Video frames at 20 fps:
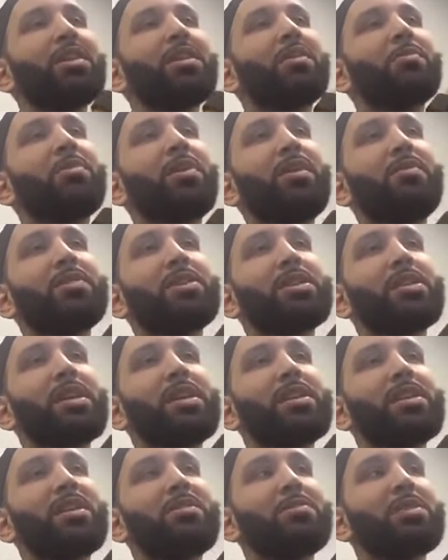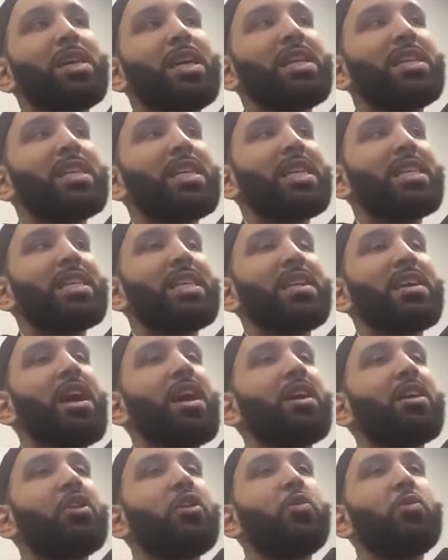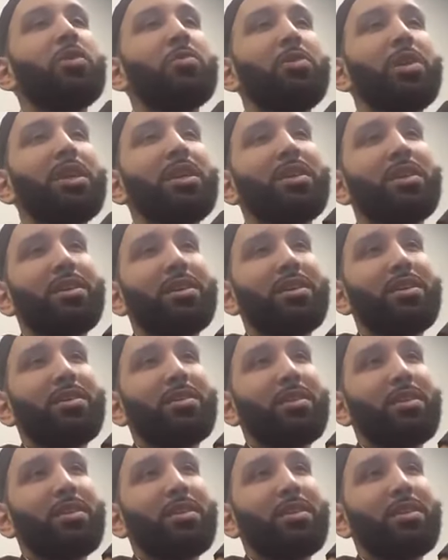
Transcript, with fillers: The Prophet says, Is it not a human being?